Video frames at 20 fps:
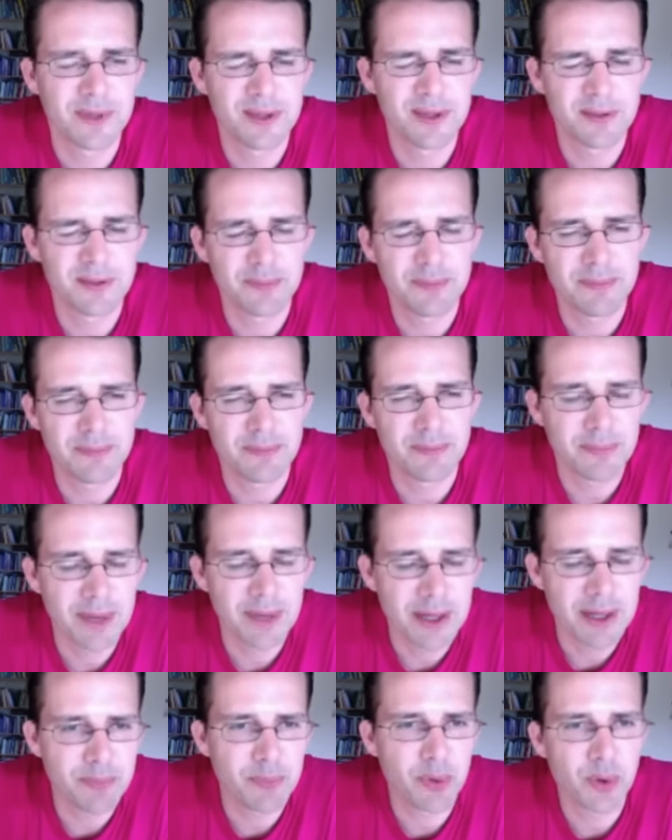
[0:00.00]
the
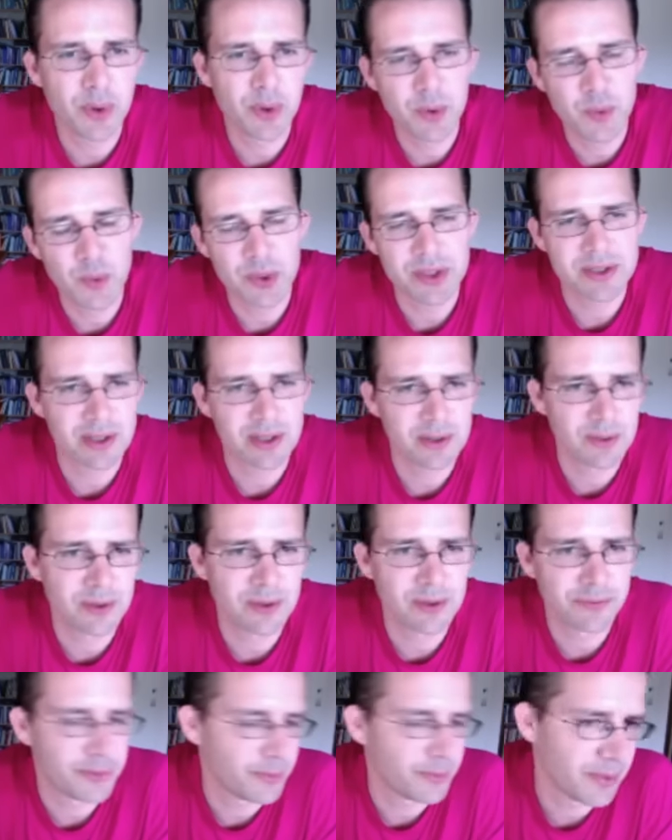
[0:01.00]
main point which I
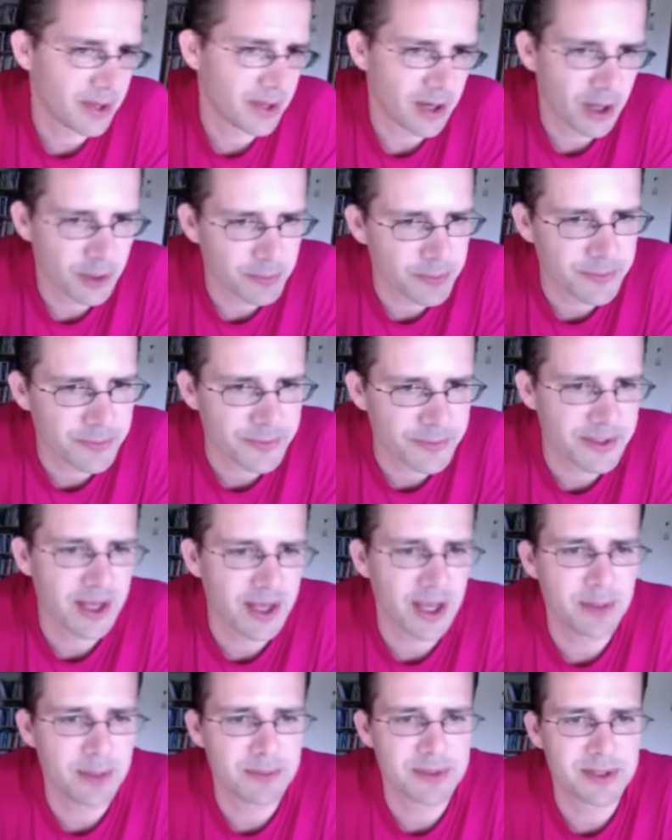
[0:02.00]
learned from Karpov's
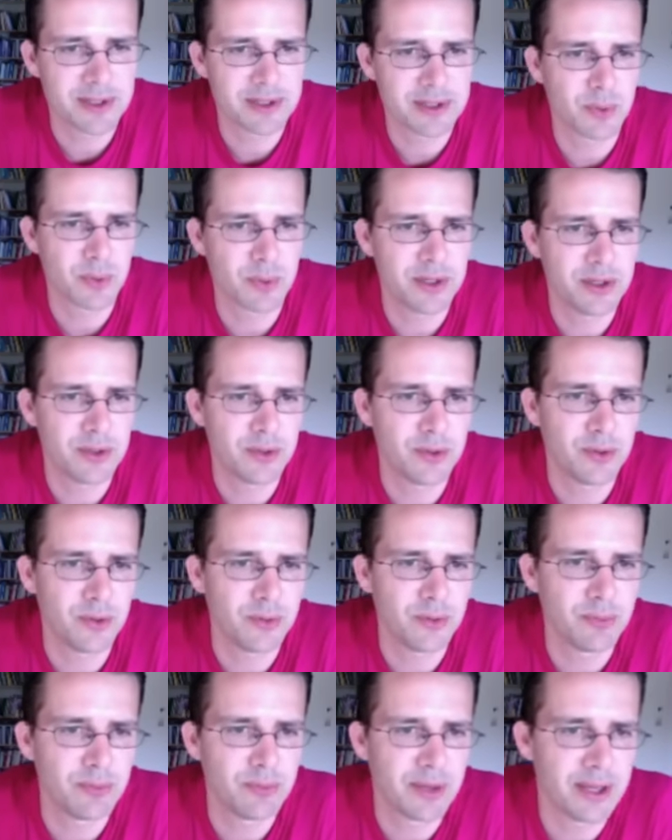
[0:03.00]
games is when
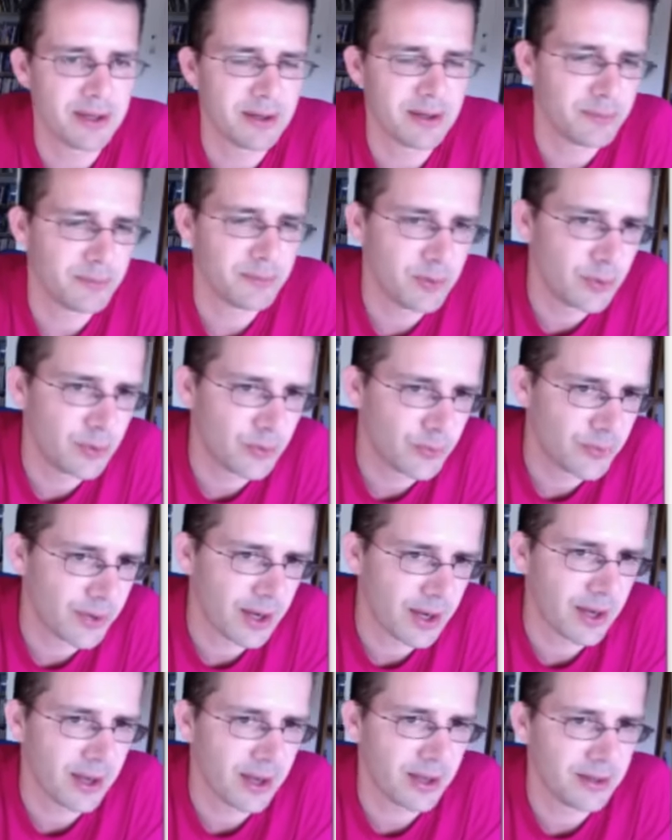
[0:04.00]
you make a move
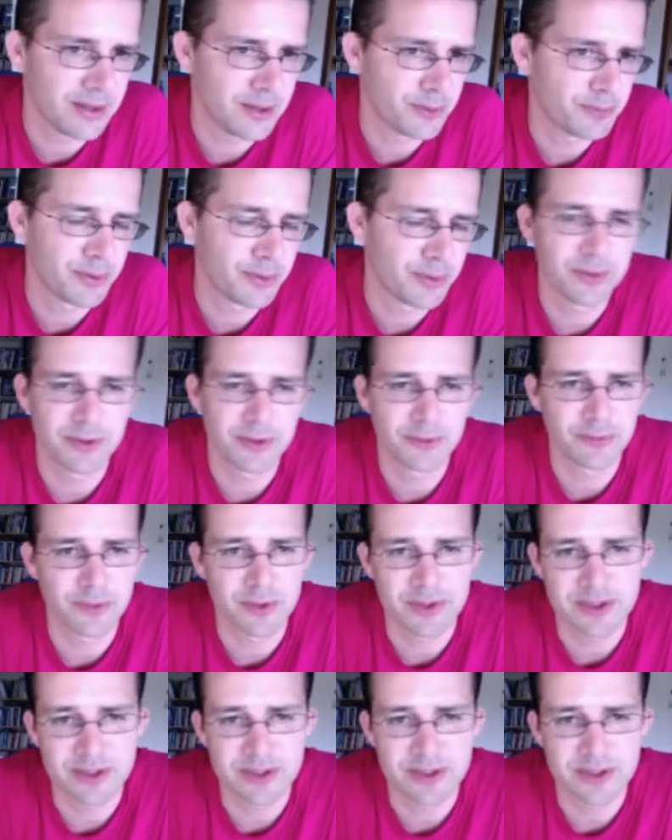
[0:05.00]
and your opponent, for